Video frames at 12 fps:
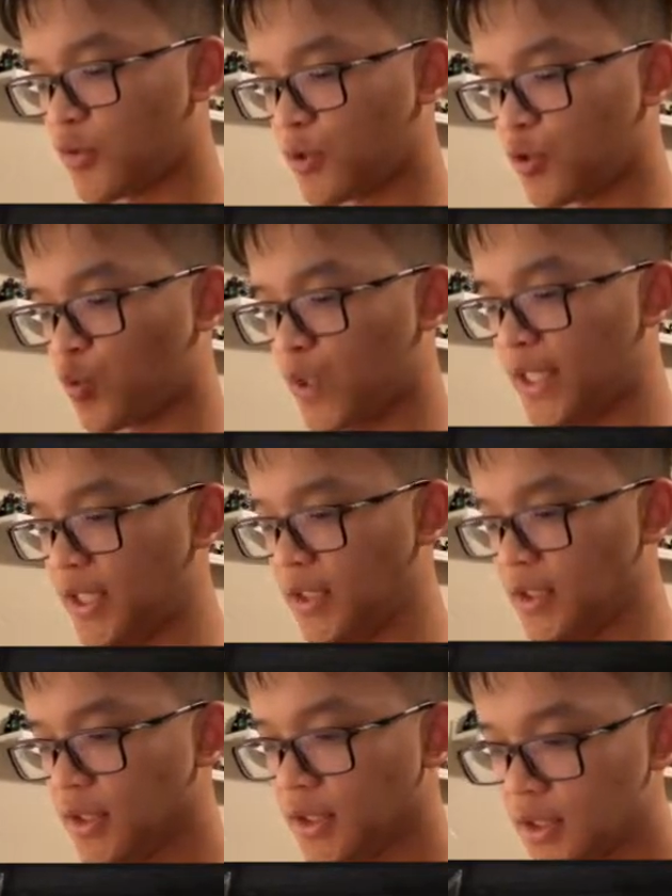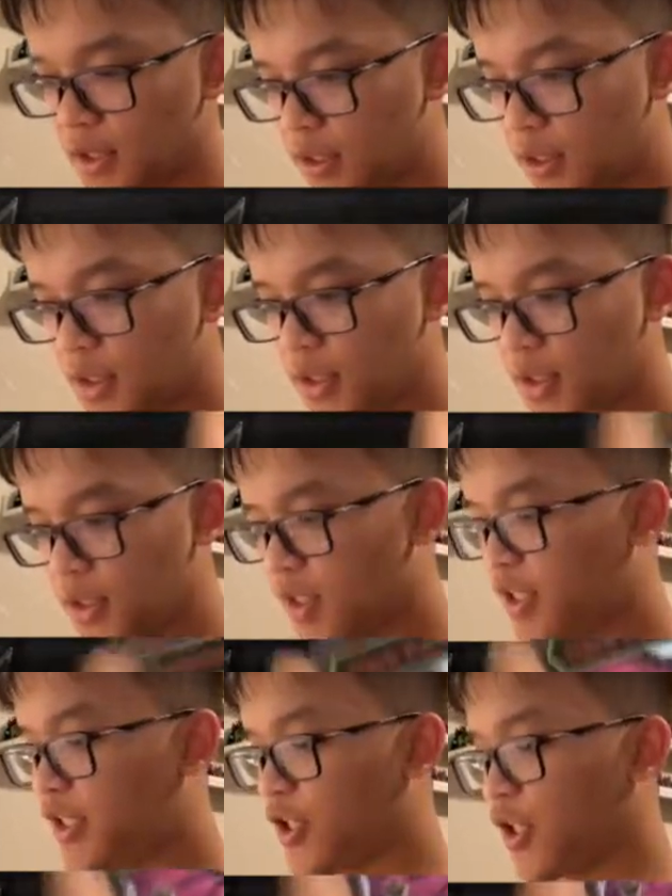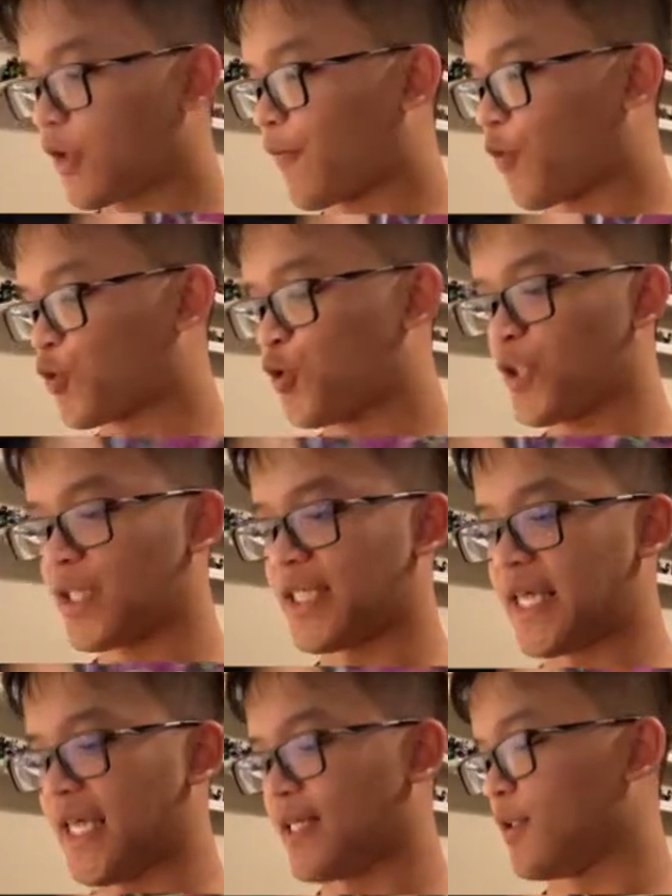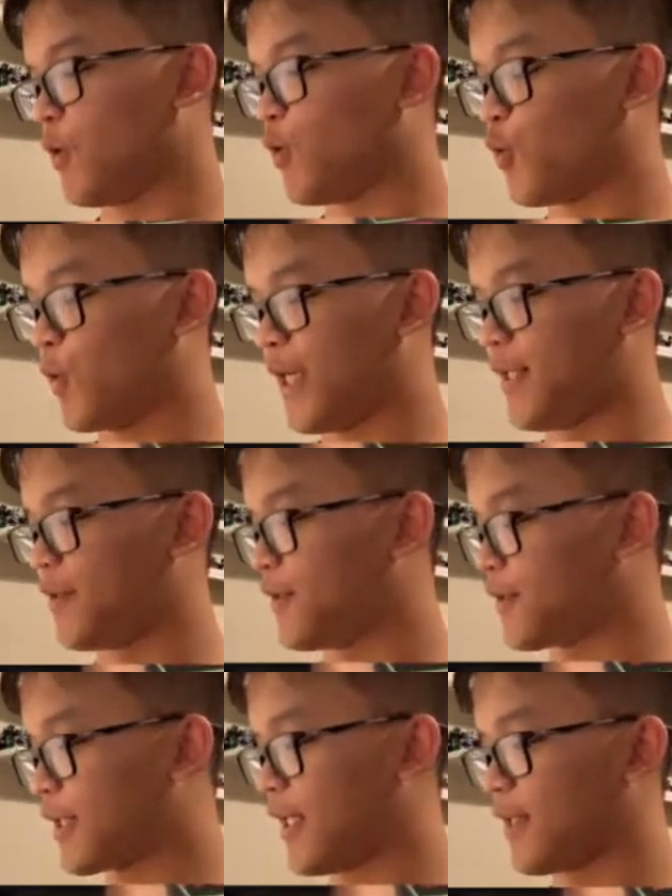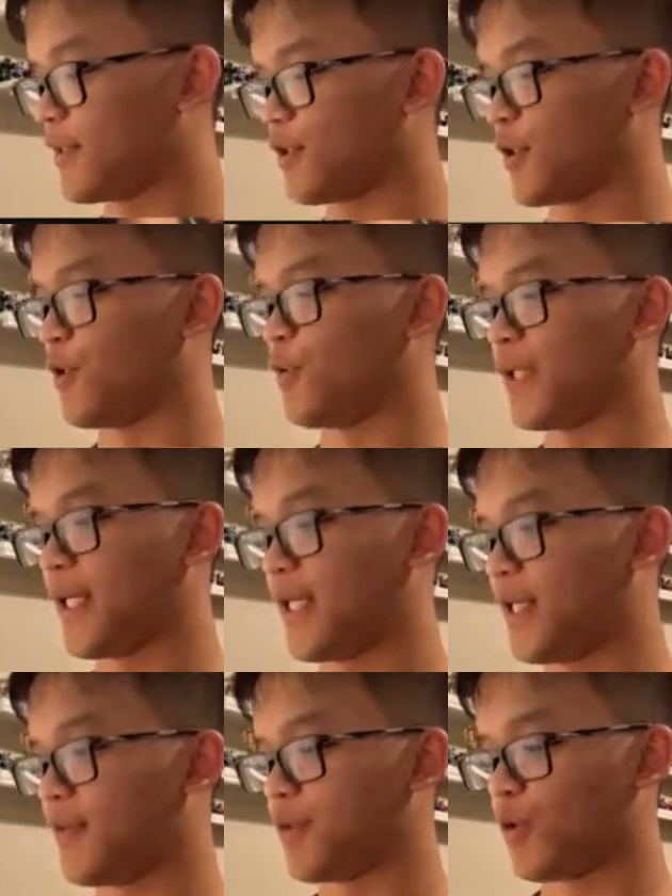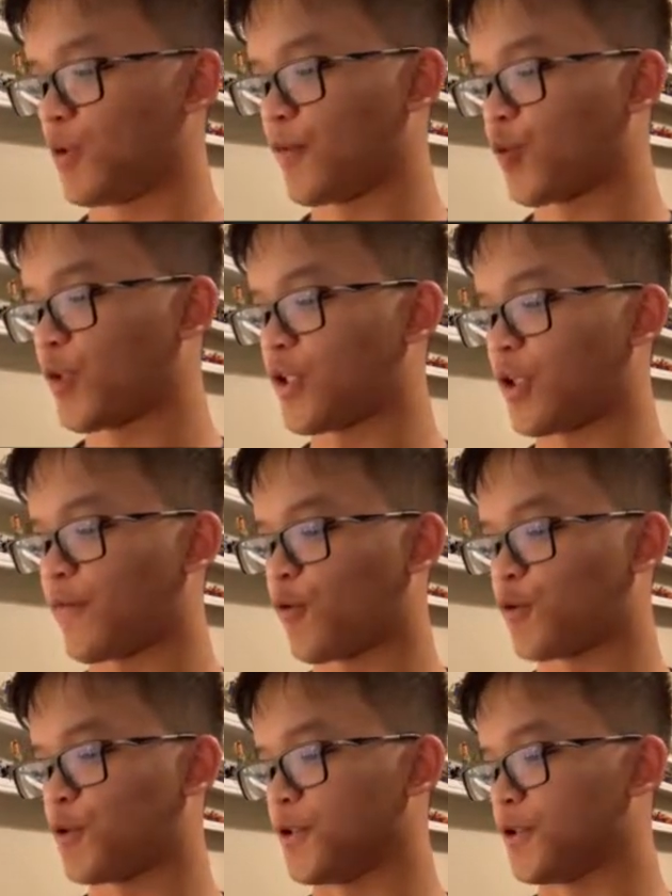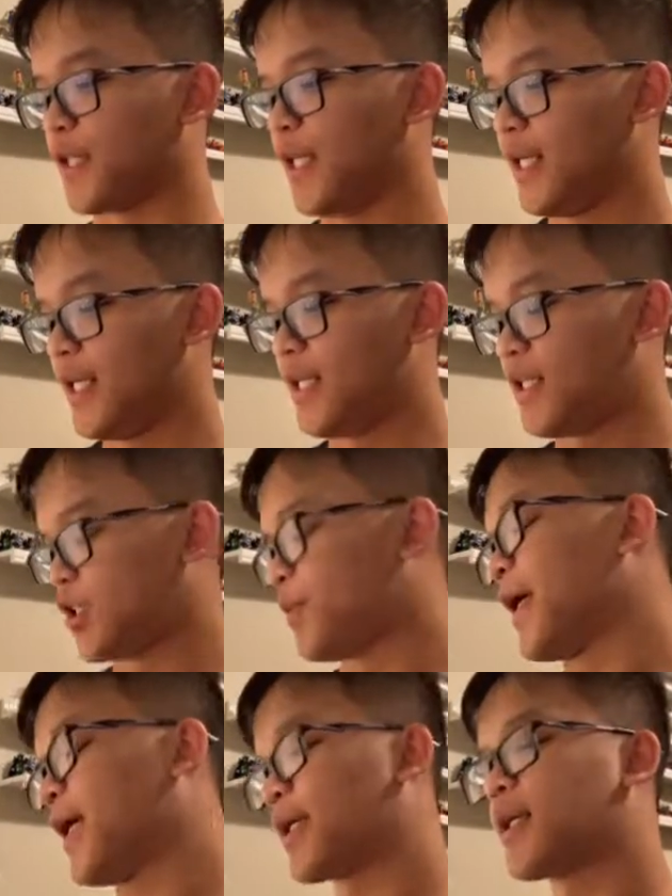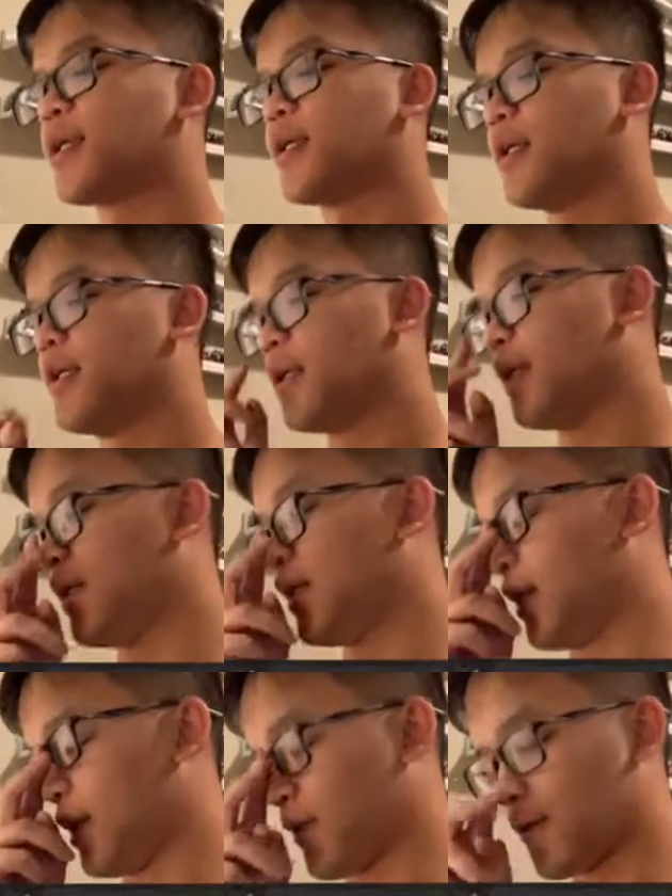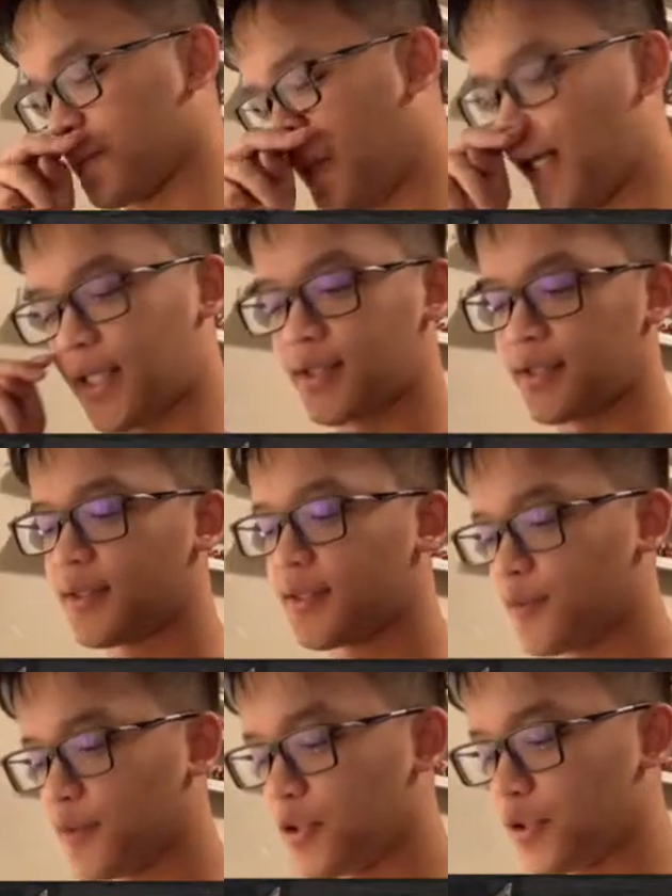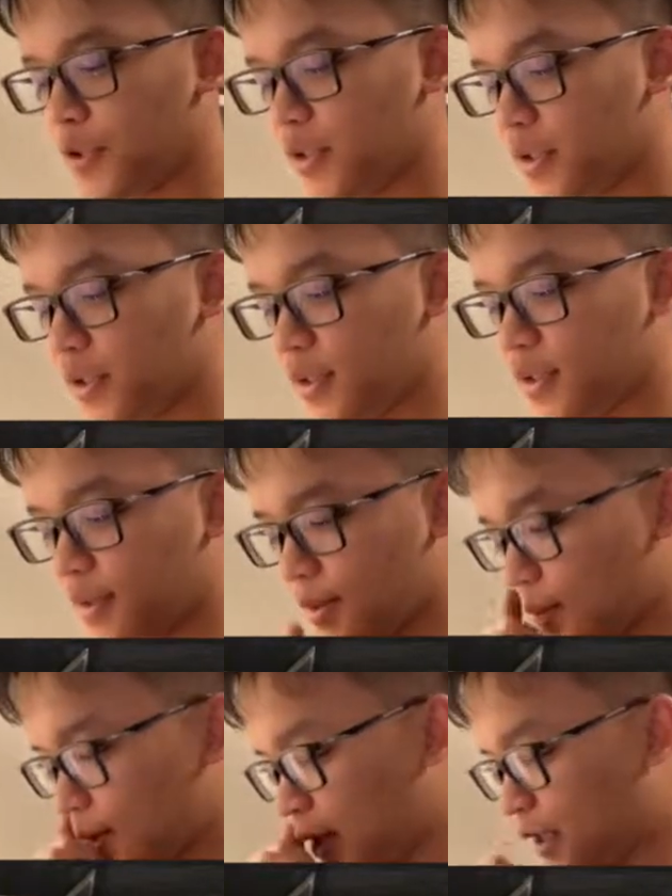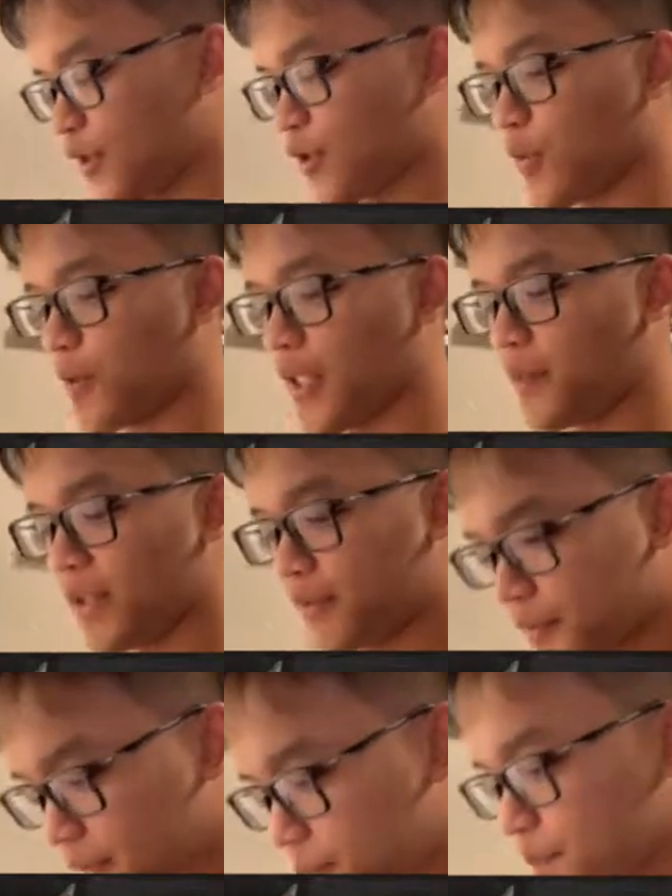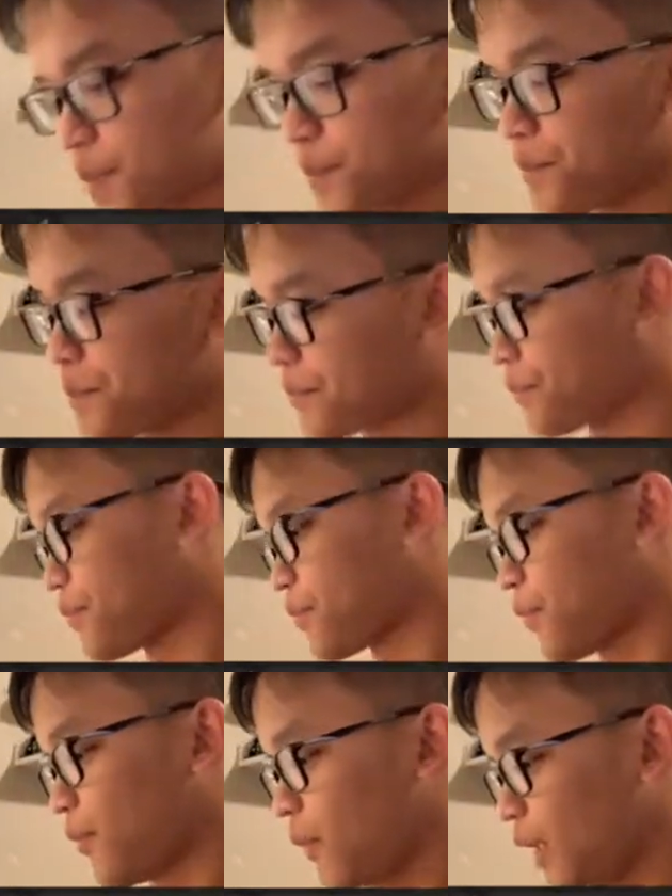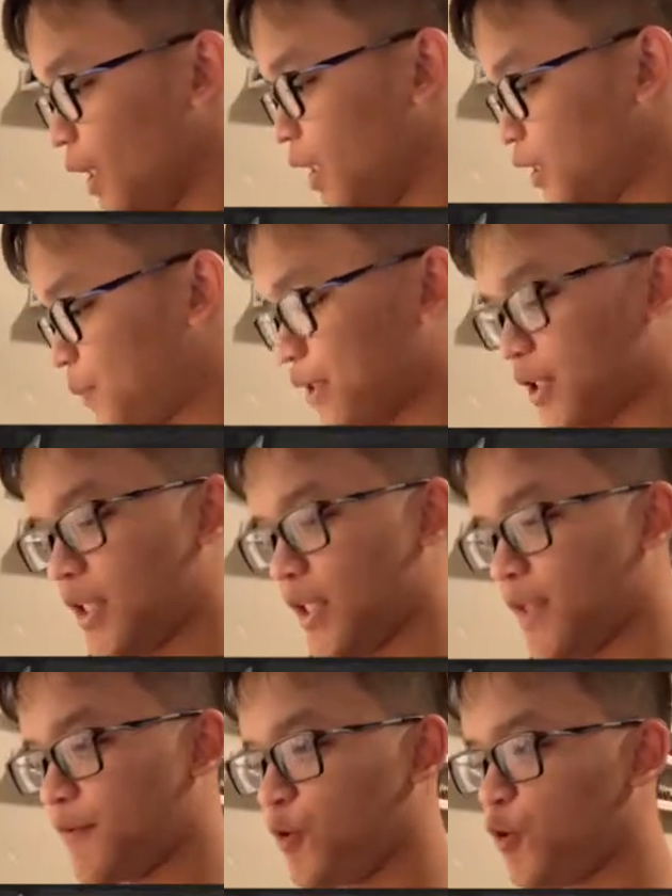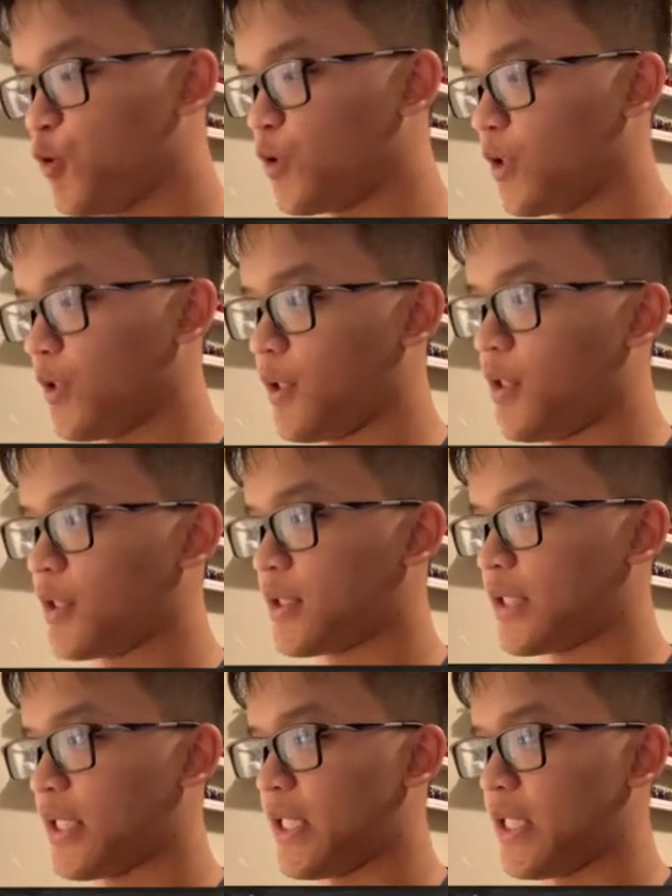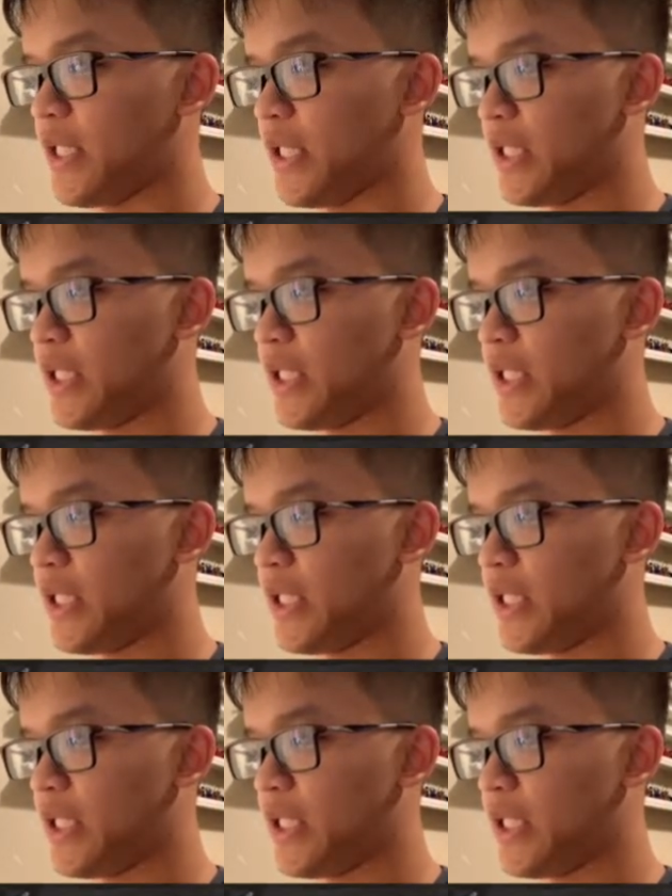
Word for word: special rare, Dark Fortune again. Oh, wow. Okay, so we have a total of 3 Dark Fortunes in this pack, or box, which is nothing to complain about. Especially if you use it alongside,